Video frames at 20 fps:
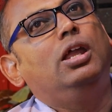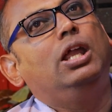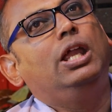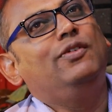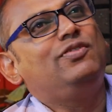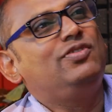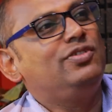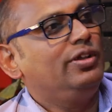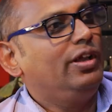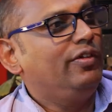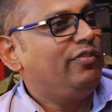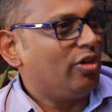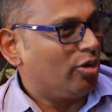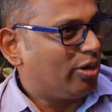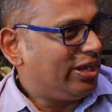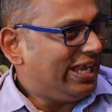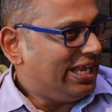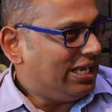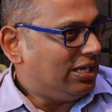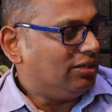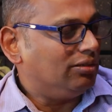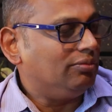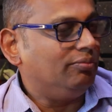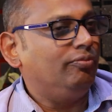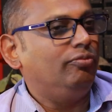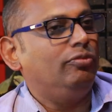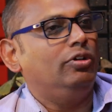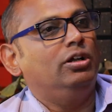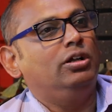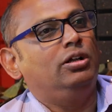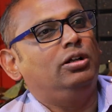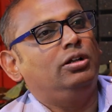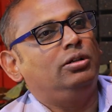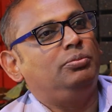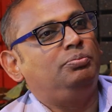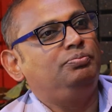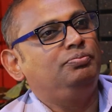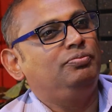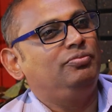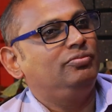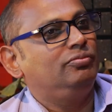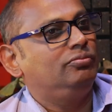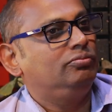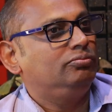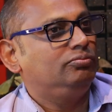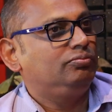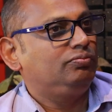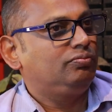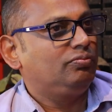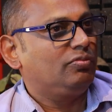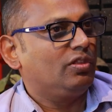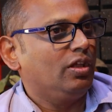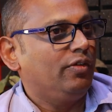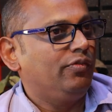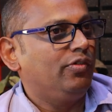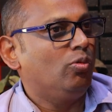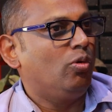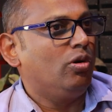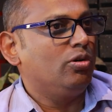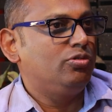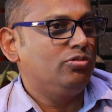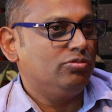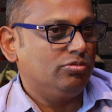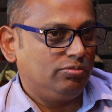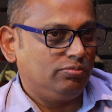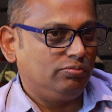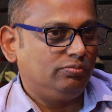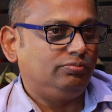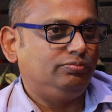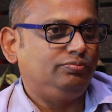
If you're keen, if you want to